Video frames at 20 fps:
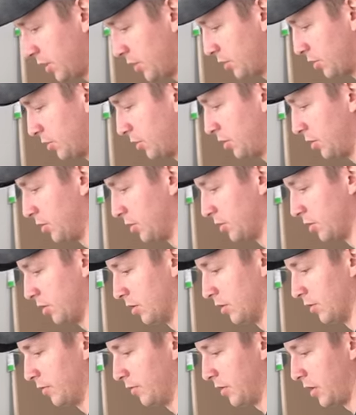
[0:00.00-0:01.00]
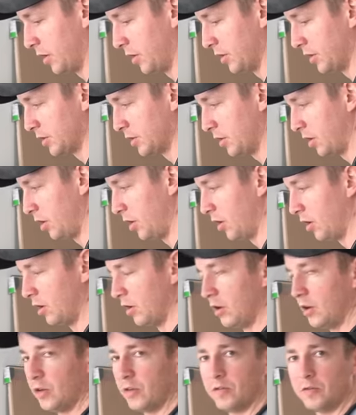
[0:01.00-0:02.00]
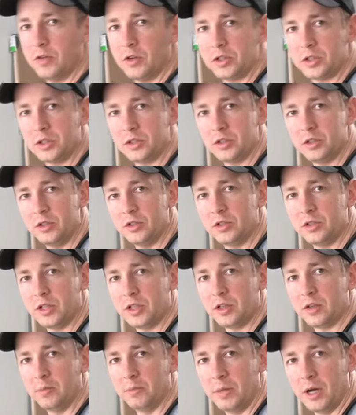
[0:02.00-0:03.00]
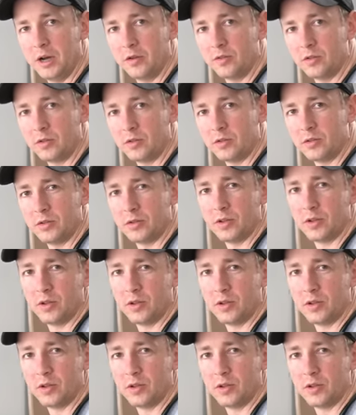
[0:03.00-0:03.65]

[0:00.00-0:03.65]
controls on the front of the saw versus using the bevel.